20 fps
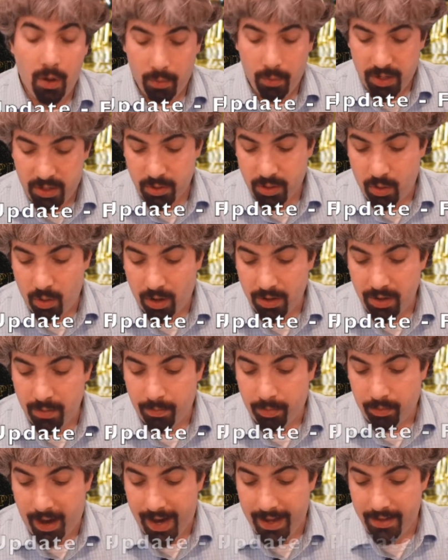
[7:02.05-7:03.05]
which was called the
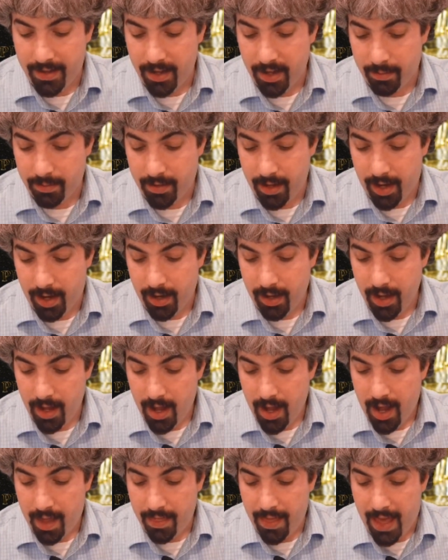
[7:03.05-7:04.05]
Brandy update.
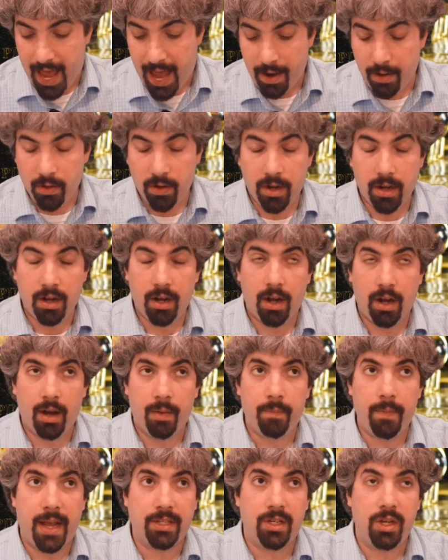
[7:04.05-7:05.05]
And that
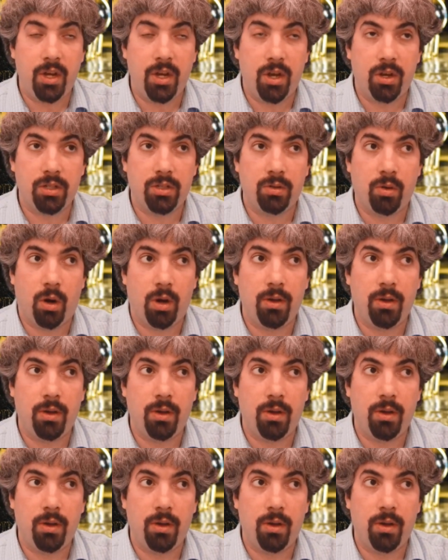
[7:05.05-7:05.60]
SEOs